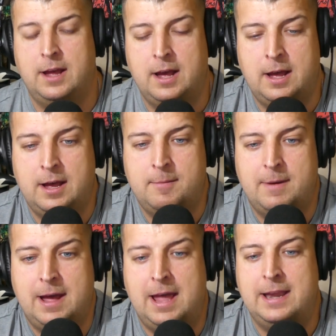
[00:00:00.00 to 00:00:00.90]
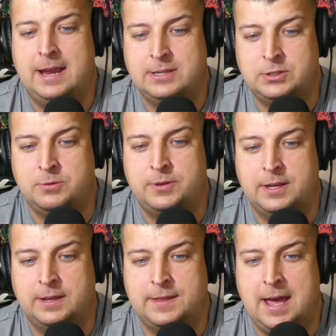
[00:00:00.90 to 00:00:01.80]
um, and I do
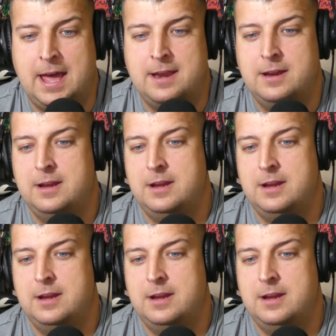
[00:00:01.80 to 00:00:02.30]
think that